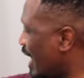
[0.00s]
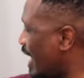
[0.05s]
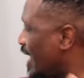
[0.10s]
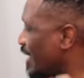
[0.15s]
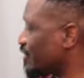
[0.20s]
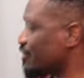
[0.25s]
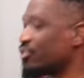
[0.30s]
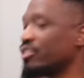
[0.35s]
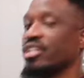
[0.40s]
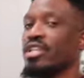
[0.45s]

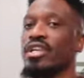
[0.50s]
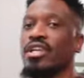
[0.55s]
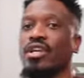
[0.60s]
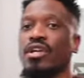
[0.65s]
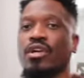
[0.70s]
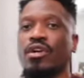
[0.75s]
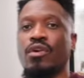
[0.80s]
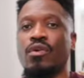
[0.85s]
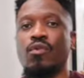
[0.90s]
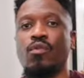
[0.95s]
actually
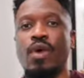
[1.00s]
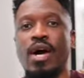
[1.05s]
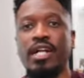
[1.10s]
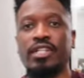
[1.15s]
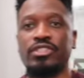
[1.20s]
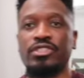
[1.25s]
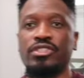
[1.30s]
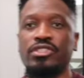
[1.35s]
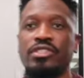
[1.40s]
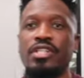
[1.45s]

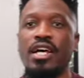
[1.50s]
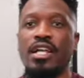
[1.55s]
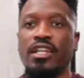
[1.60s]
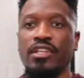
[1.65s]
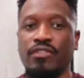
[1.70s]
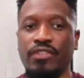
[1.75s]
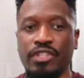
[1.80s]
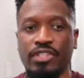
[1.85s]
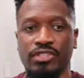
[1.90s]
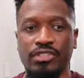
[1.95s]
watch
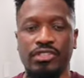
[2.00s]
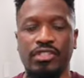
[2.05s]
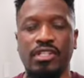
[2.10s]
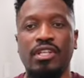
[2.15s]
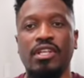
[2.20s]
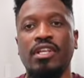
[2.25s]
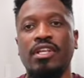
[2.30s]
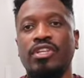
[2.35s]
television.